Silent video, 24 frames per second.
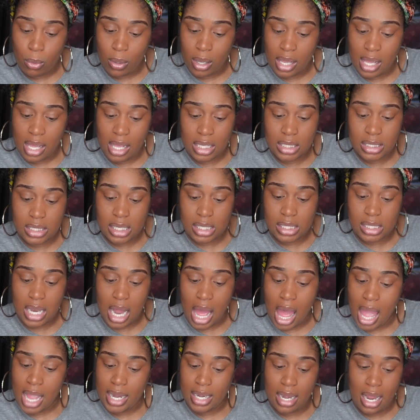And he's just
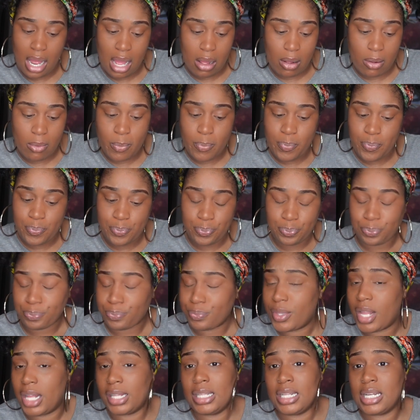like, no,
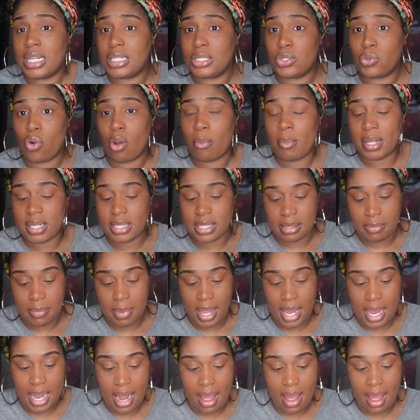nothing is tormenting me.